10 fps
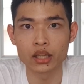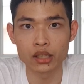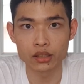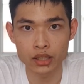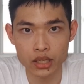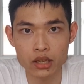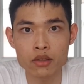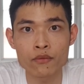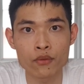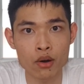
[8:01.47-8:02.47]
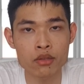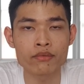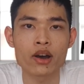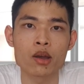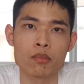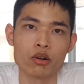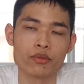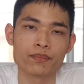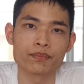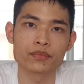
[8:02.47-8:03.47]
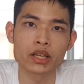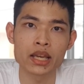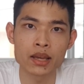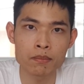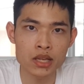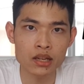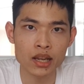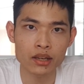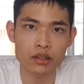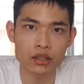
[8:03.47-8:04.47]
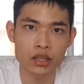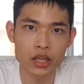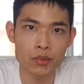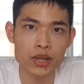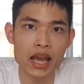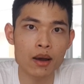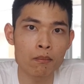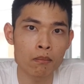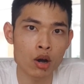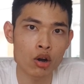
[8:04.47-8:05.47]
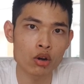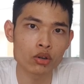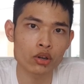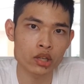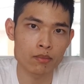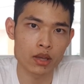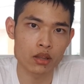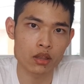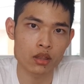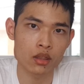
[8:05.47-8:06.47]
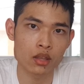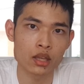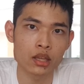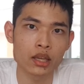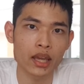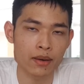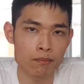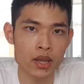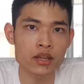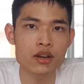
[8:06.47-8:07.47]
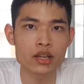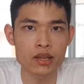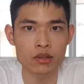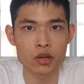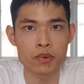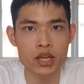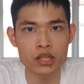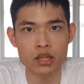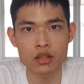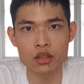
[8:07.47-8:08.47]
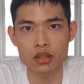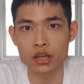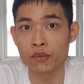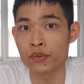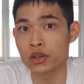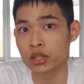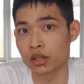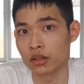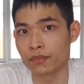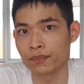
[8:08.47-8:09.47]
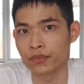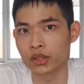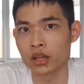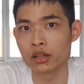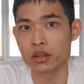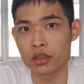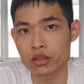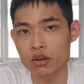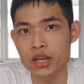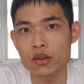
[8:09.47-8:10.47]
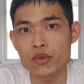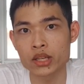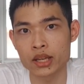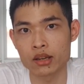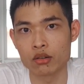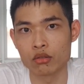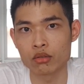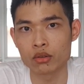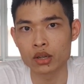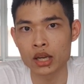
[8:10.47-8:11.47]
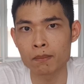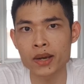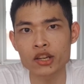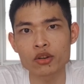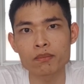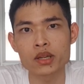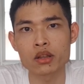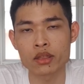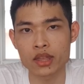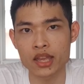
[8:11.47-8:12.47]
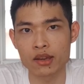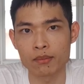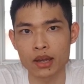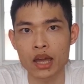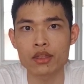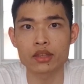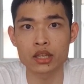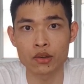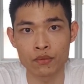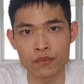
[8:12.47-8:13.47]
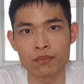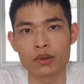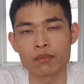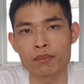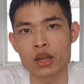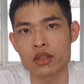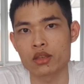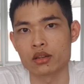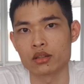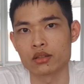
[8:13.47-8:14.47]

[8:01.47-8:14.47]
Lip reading: it is falsifiable, meaning that if there are more documents and better interpretations in the future, the story we tell might not be the same as in the present."